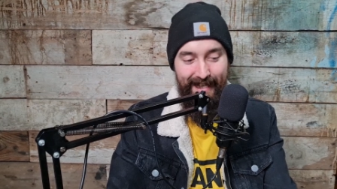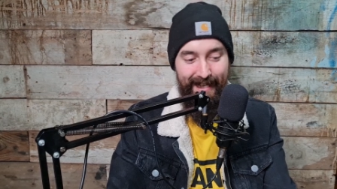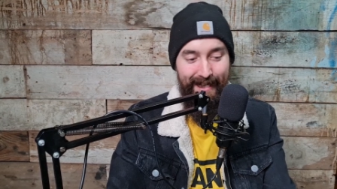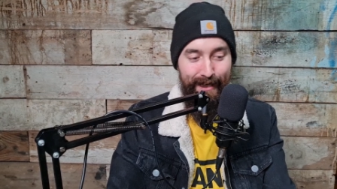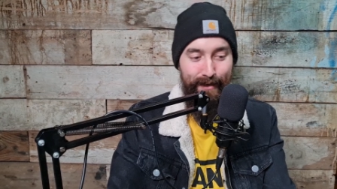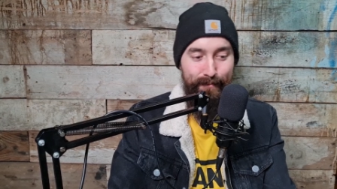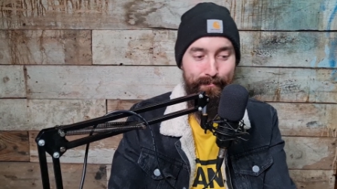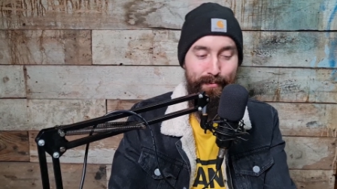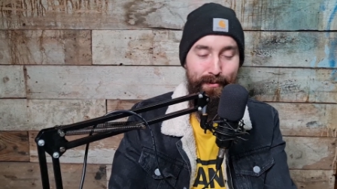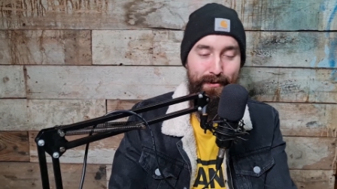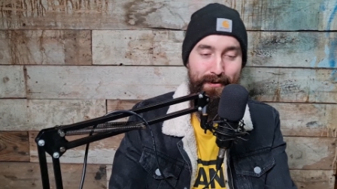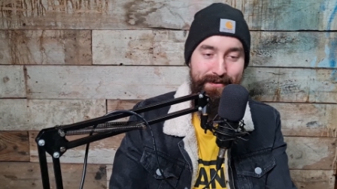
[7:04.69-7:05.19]

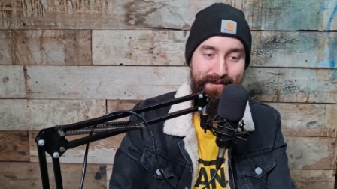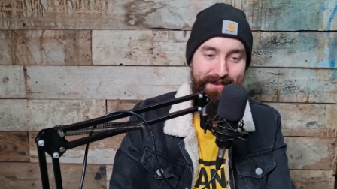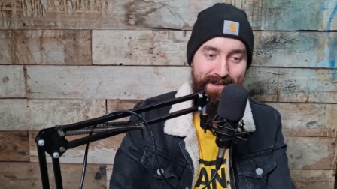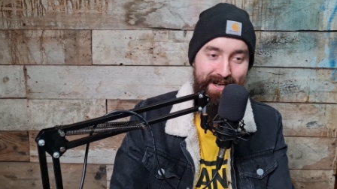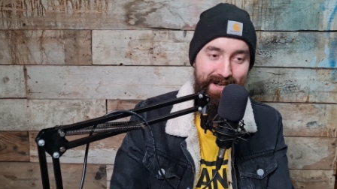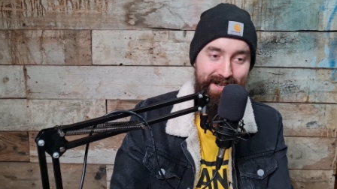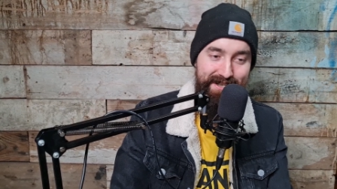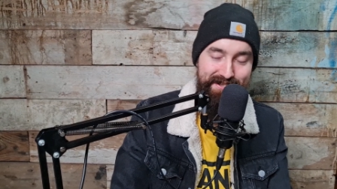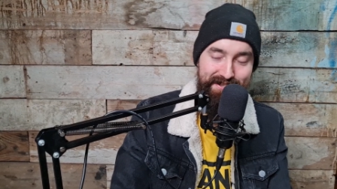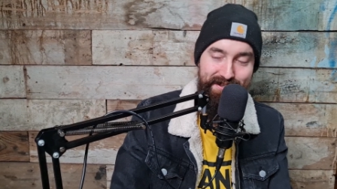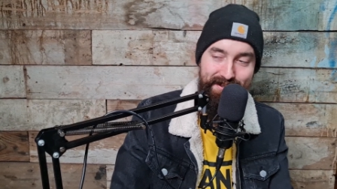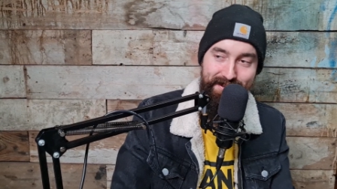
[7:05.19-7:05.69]
our
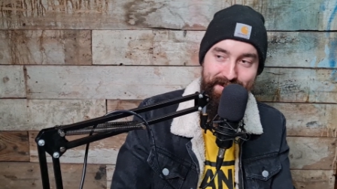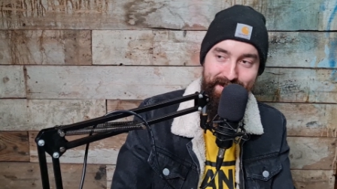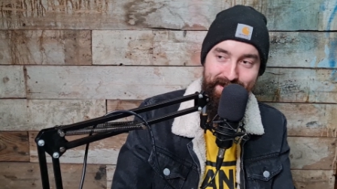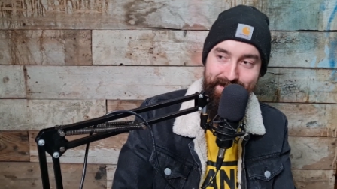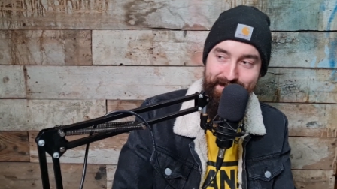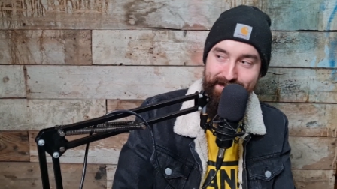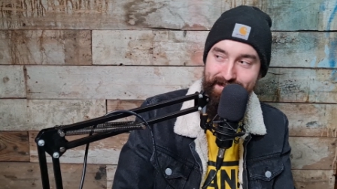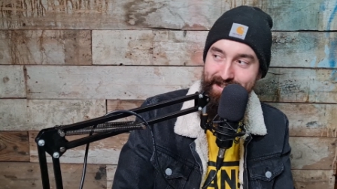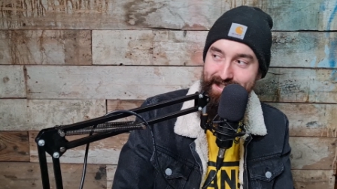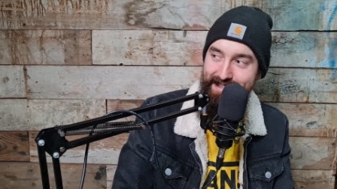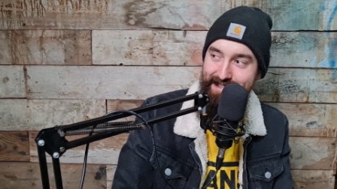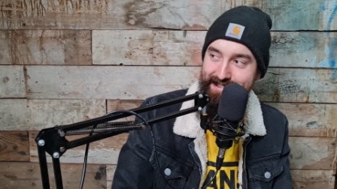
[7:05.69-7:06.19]
podcast only
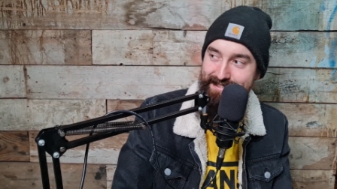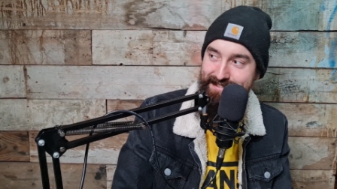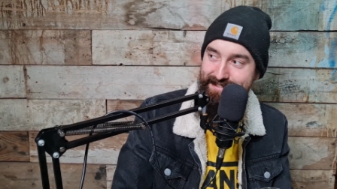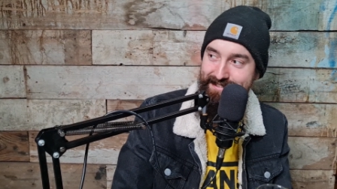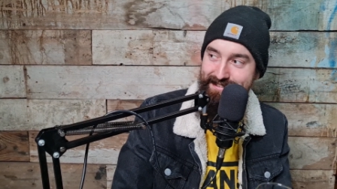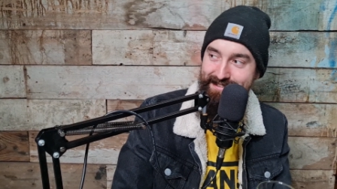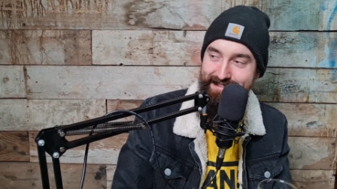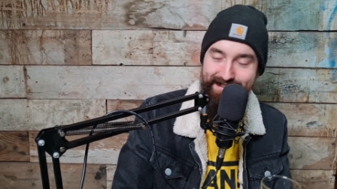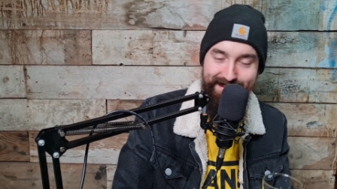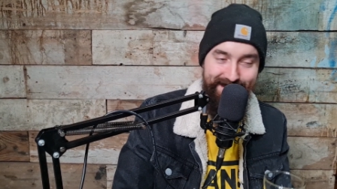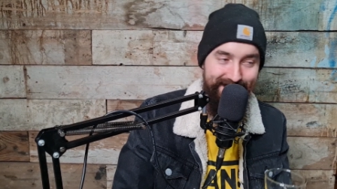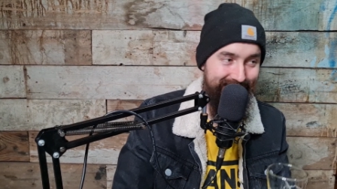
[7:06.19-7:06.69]
fans. Yeah,
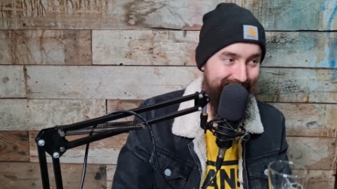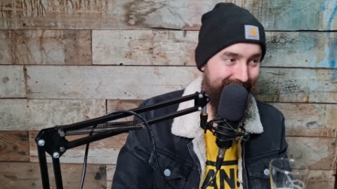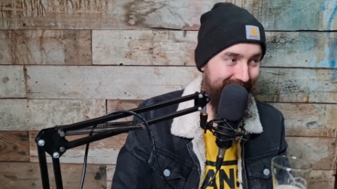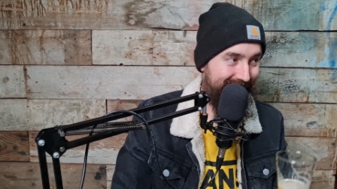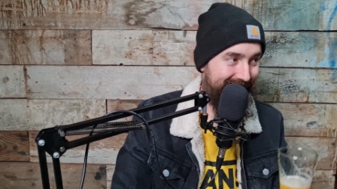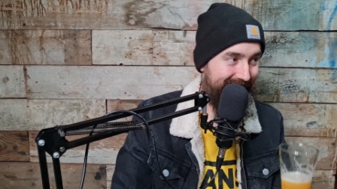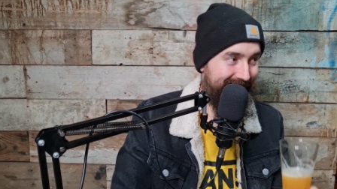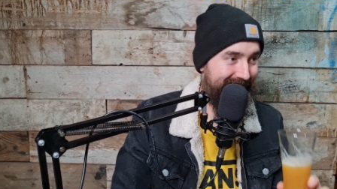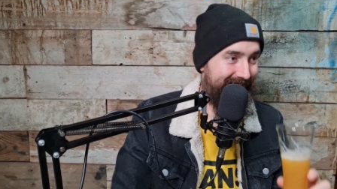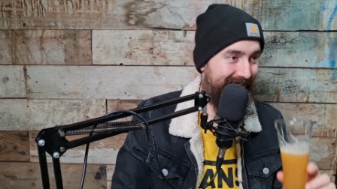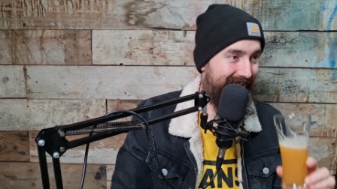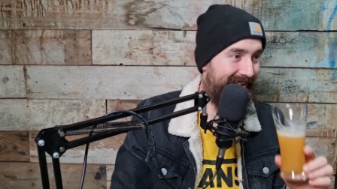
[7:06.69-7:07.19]
that's I,
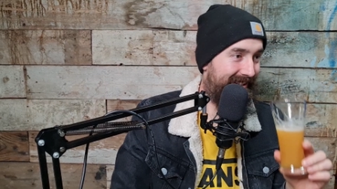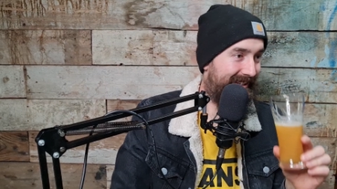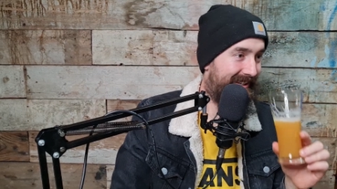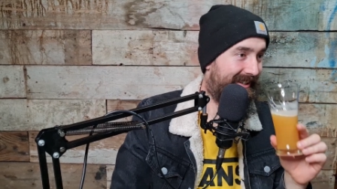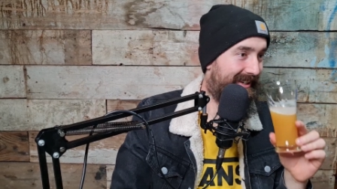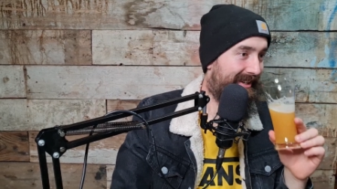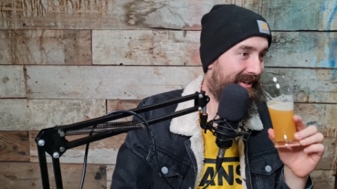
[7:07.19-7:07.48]
it. Podcast